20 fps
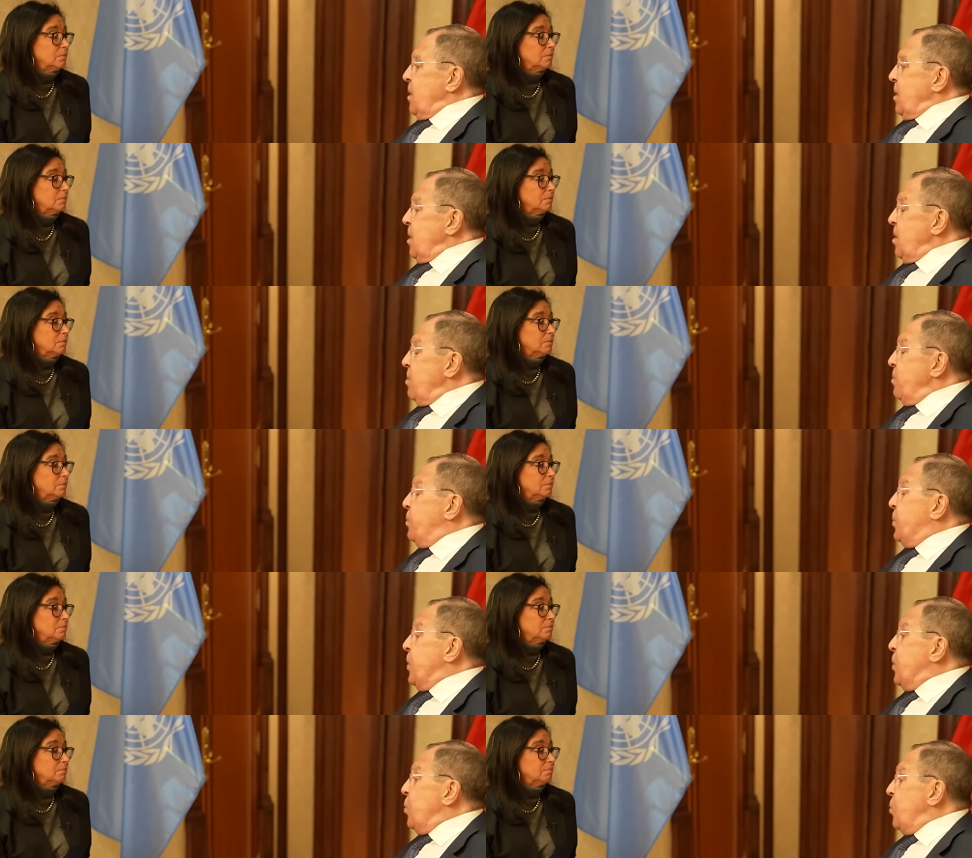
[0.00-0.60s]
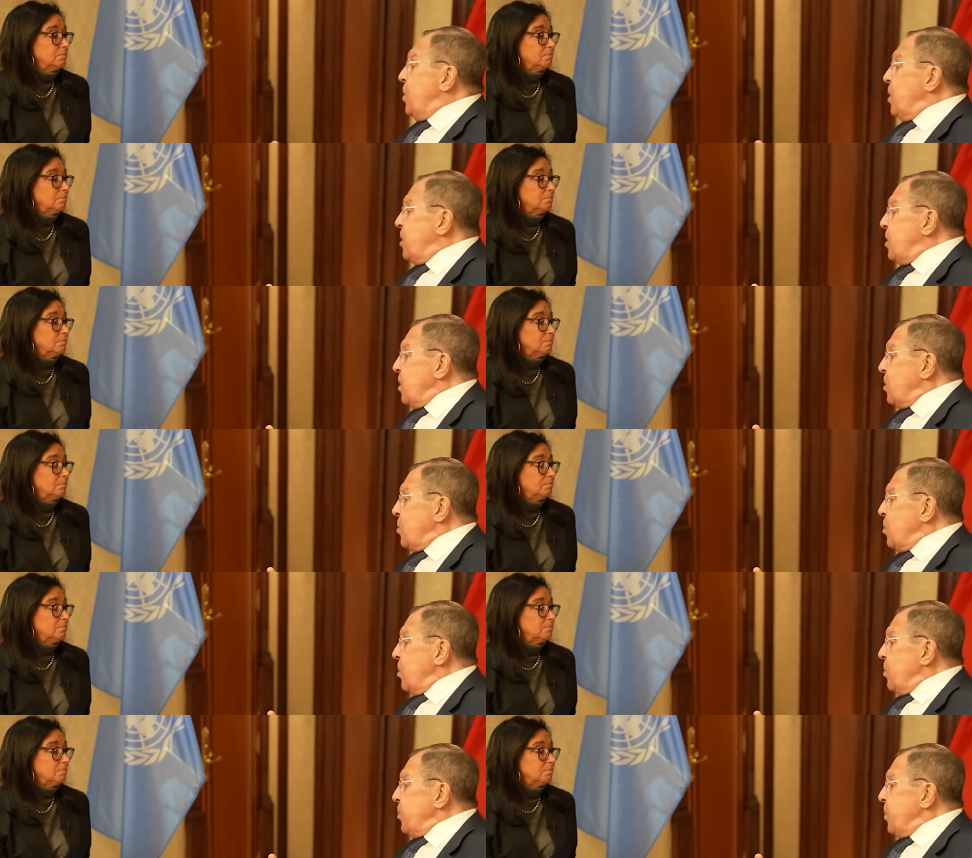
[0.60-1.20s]
Speaker 1: impunity
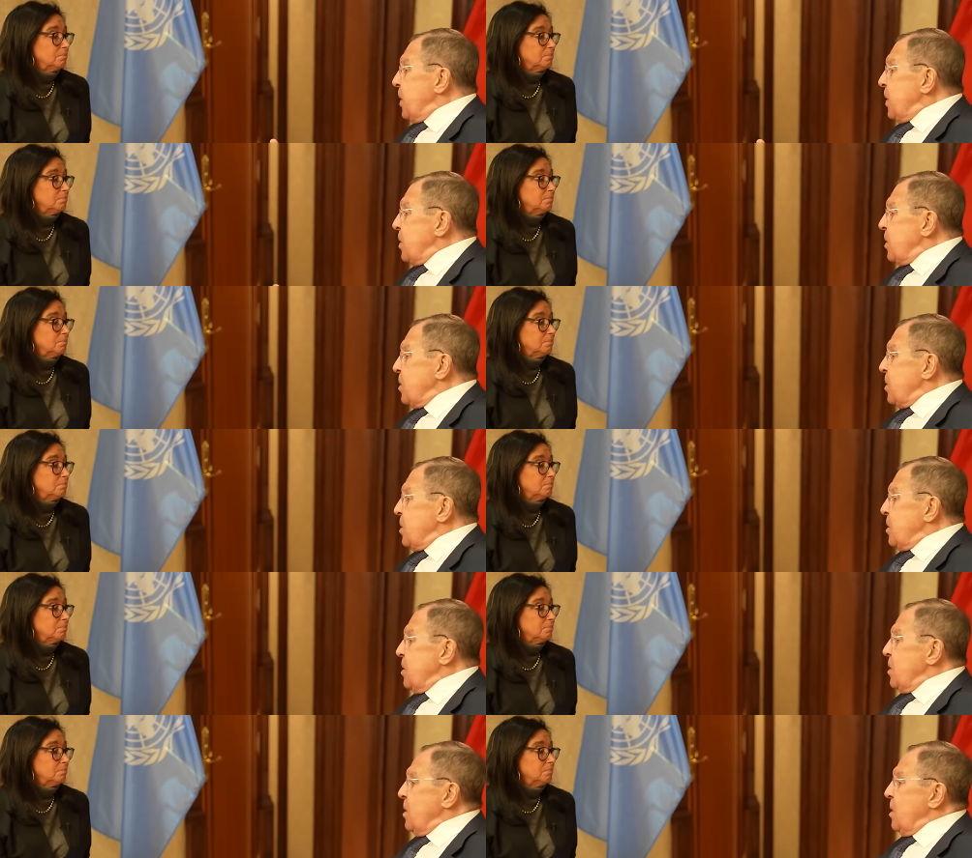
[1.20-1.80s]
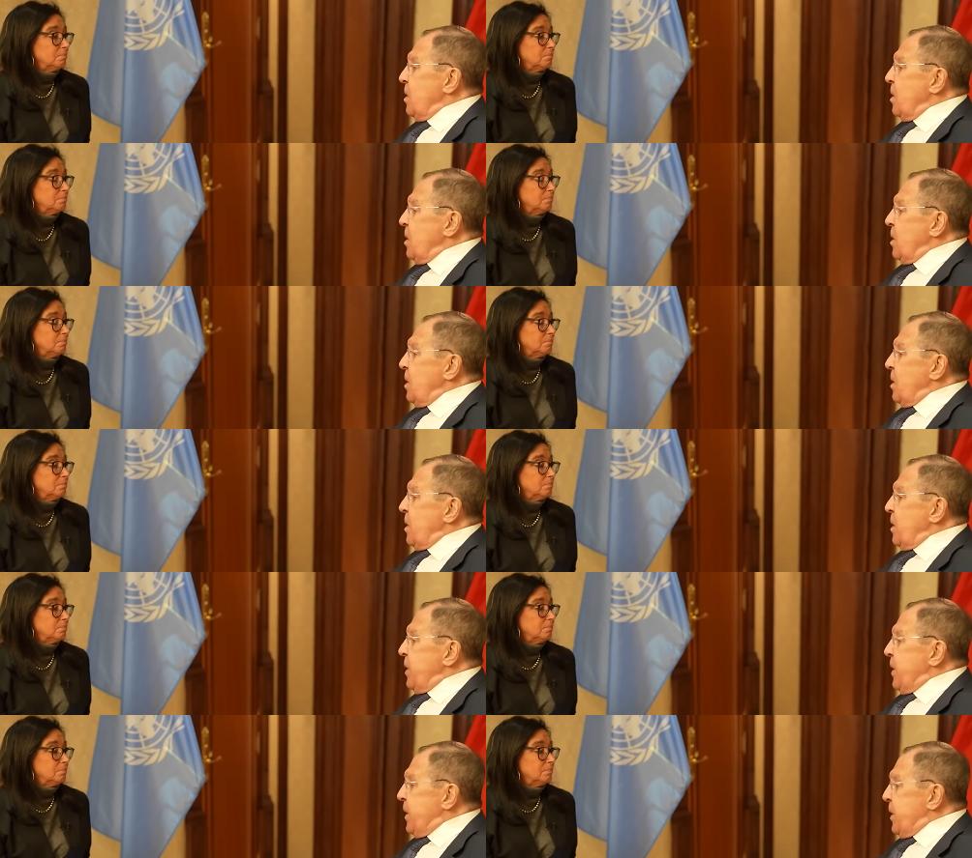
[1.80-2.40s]
complex
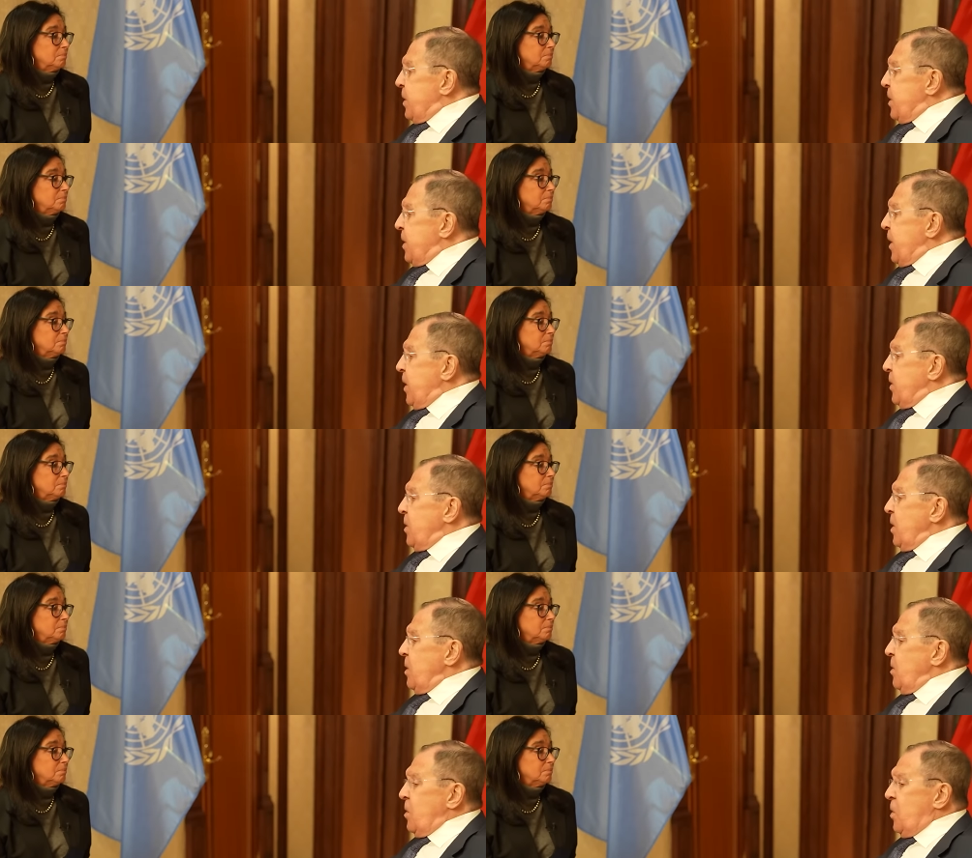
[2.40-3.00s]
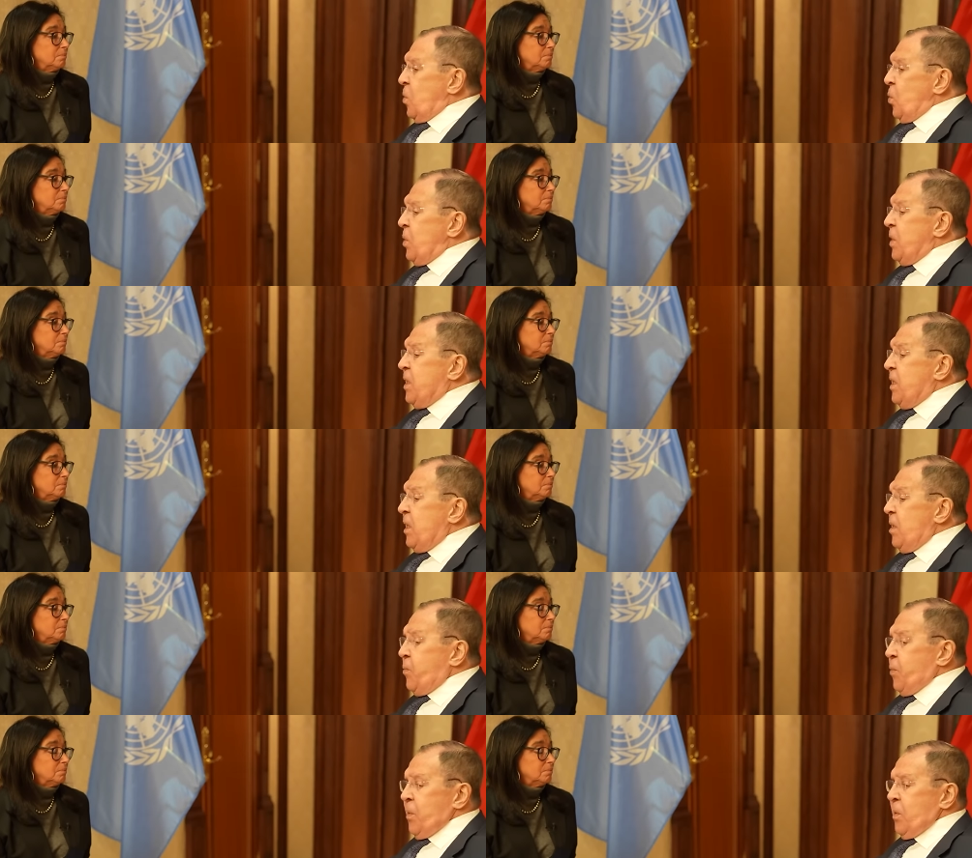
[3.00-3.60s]
is getting too
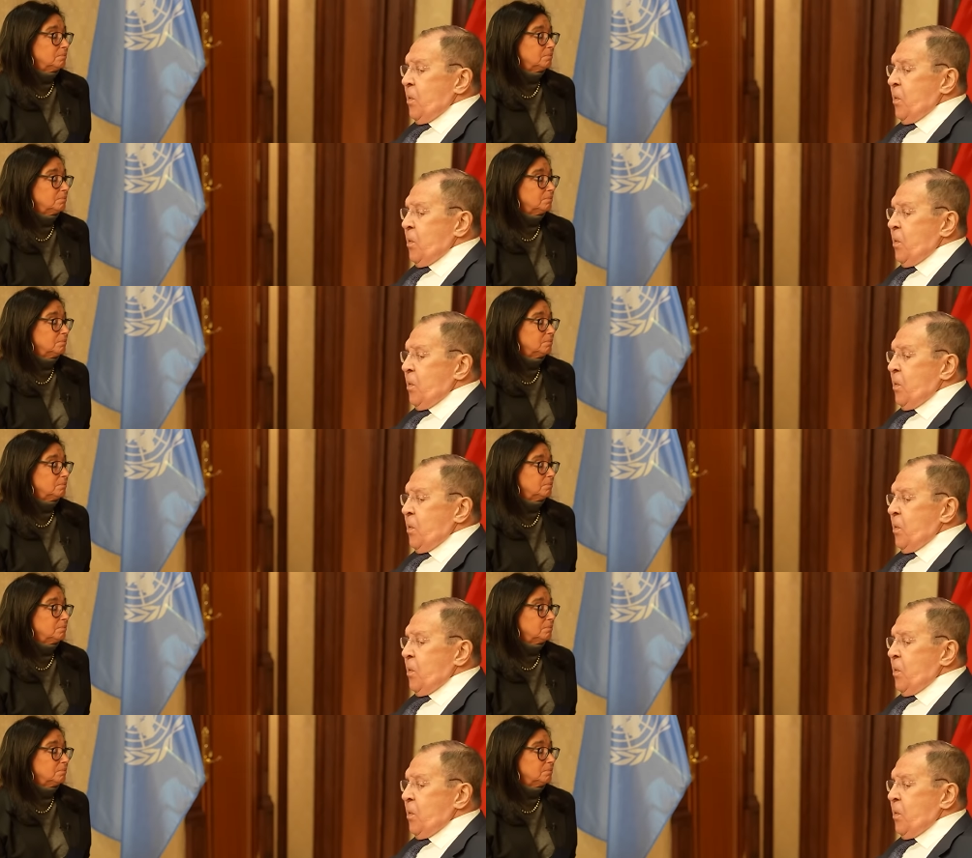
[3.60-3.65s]
deep.